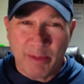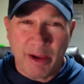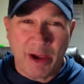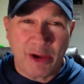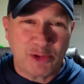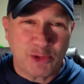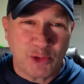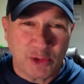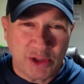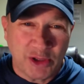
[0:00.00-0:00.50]

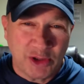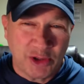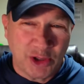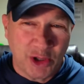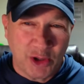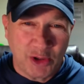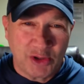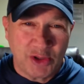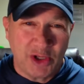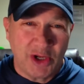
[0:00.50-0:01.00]
about shorts in
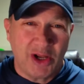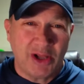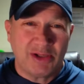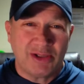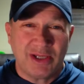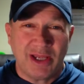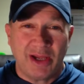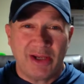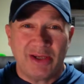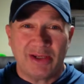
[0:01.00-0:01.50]
church that I'll
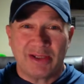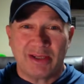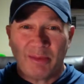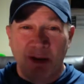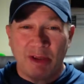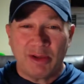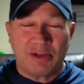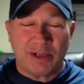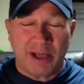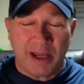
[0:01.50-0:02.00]
tell you some
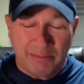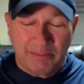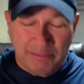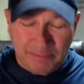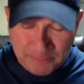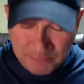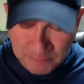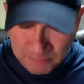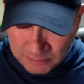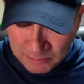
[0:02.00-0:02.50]
other time.
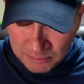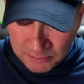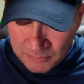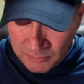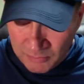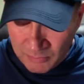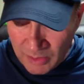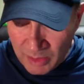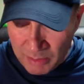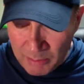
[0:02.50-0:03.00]

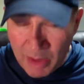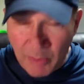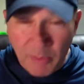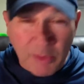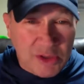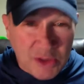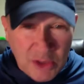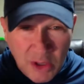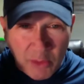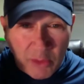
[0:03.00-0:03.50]
But I
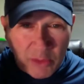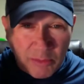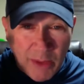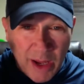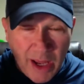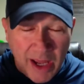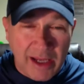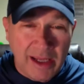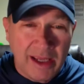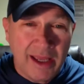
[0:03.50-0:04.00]
want to start with
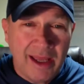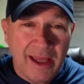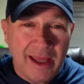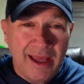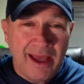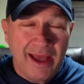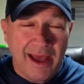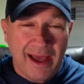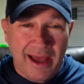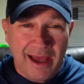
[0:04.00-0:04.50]
my
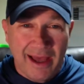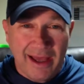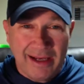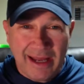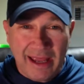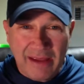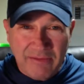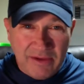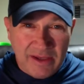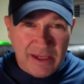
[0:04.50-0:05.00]
uh,
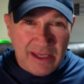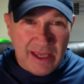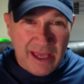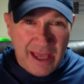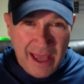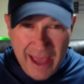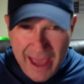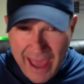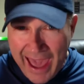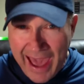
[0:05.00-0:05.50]
Navy
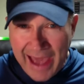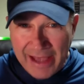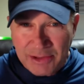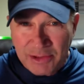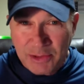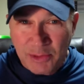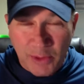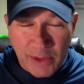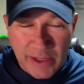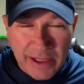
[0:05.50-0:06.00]
hat
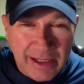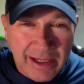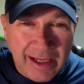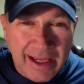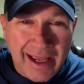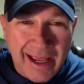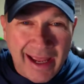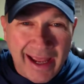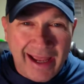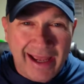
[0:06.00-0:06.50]
story,
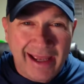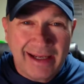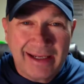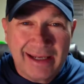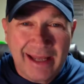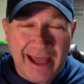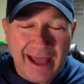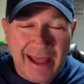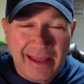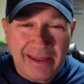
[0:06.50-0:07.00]

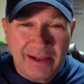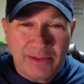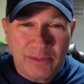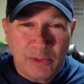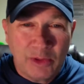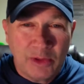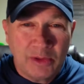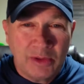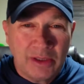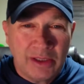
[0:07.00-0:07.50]
and uh, then
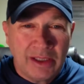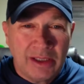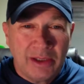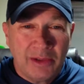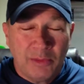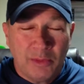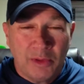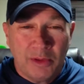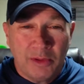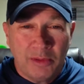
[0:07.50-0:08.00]
we'll
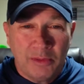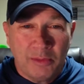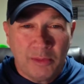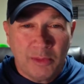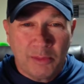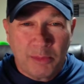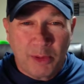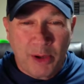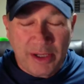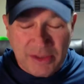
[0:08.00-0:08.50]
we'll
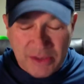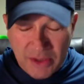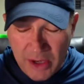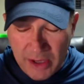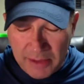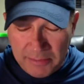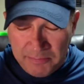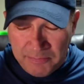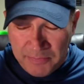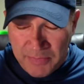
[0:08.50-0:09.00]
we'll press
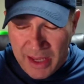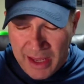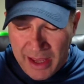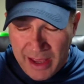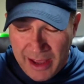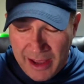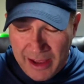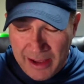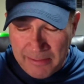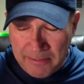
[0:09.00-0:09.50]
on.
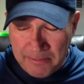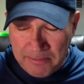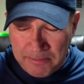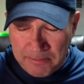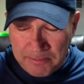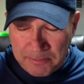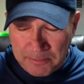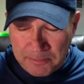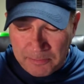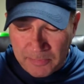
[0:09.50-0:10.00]

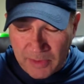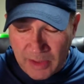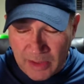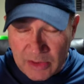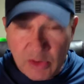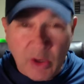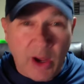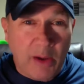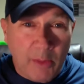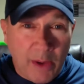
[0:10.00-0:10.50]
Um,
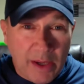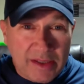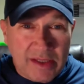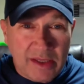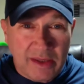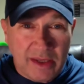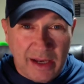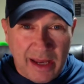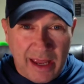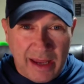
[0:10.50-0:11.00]
so I was
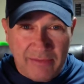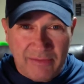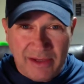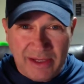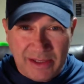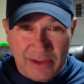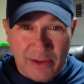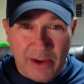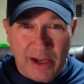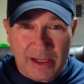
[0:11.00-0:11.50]
in the Navy,
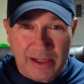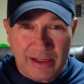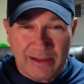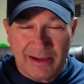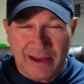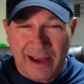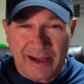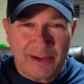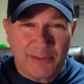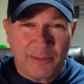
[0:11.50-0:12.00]
so I
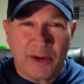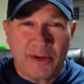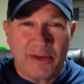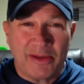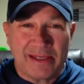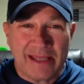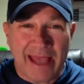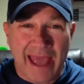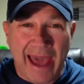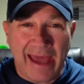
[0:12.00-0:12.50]
can I can wear
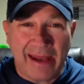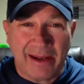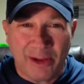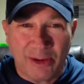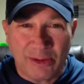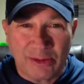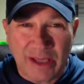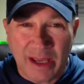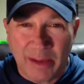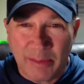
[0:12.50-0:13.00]
this hat a
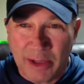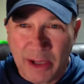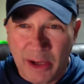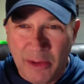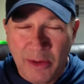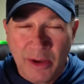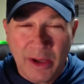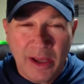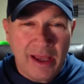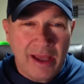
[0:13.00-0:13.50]
long time
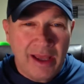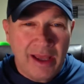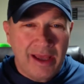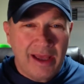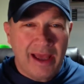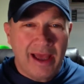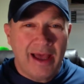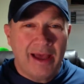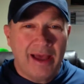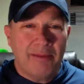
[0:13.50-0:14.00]
ago.
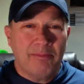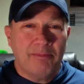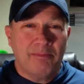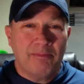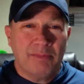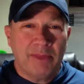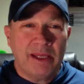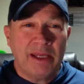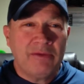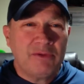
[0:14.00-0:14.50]
Um,
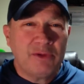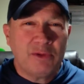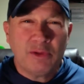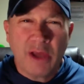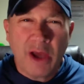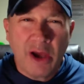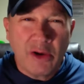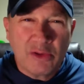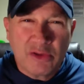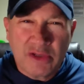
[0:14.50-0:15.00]
many of you
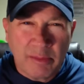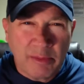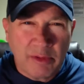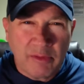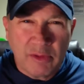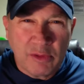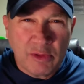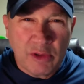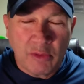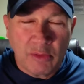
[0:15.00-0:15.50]
know, some
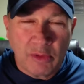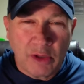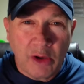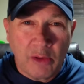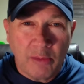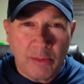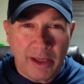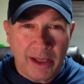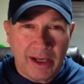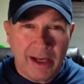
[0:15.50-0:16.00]
of you don't
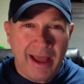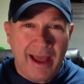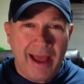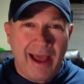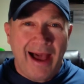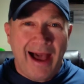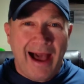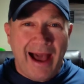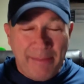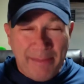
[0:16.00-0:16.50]
know, but
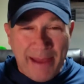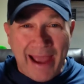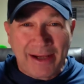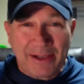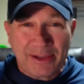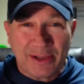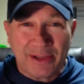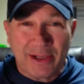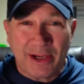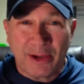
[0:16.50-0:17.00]
I'm
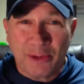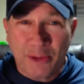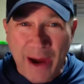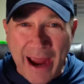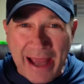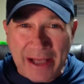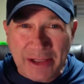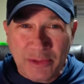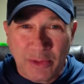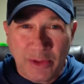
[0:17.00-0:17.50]
actually a
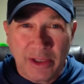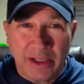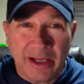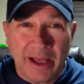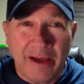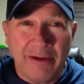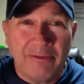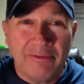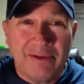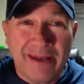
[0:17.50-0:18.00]
graduate
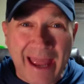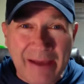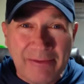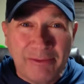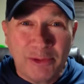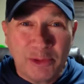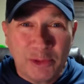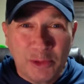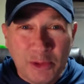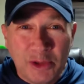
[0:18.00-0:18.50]
of
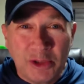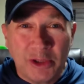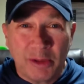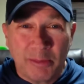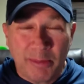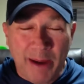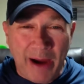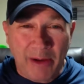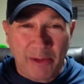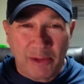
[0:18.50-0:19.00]
Naval
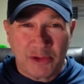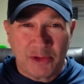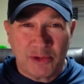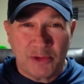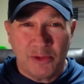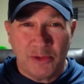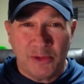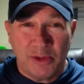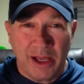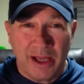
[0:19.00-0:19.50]
Nuclear Power
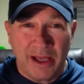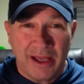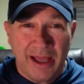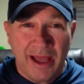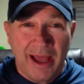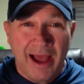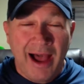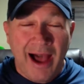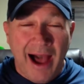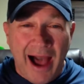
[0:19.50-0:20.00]
School.
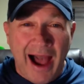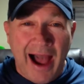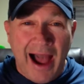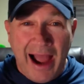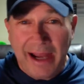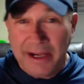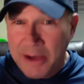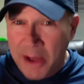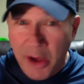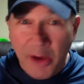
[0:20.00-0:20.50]
Uh,
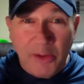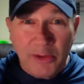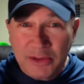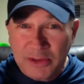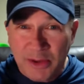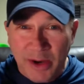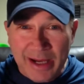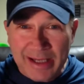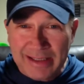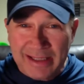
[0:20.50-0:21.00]
I know it's
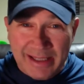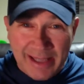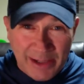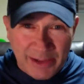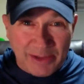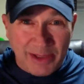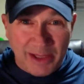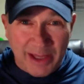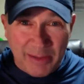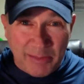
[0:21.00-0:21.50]
crazy they
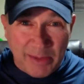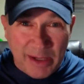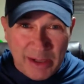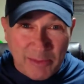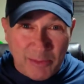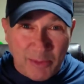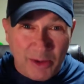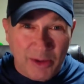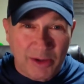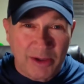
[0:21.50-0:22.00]
used to let
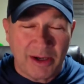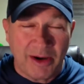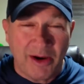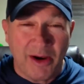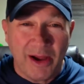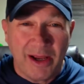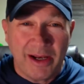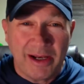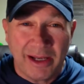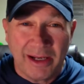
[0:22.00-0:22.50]
me work
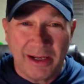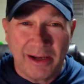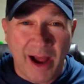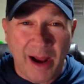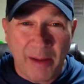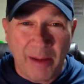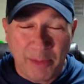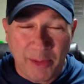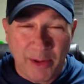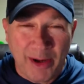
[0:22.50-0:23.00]
on and
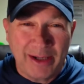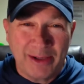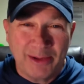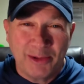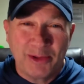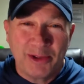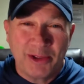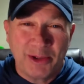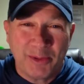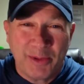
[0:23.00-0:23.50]
operate
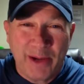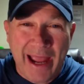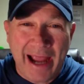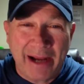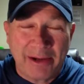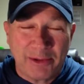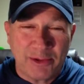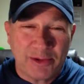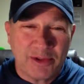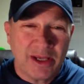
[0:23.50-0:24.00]
nuclear
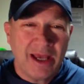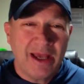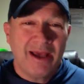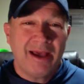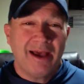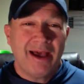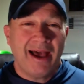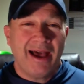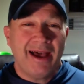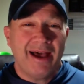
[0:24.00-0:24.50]
reactors,
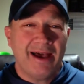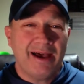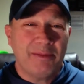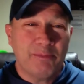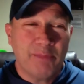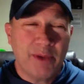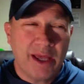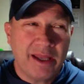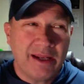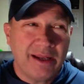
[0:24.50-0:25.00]
uh,
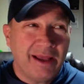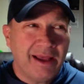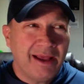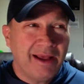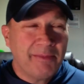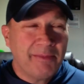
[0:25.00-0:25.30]
but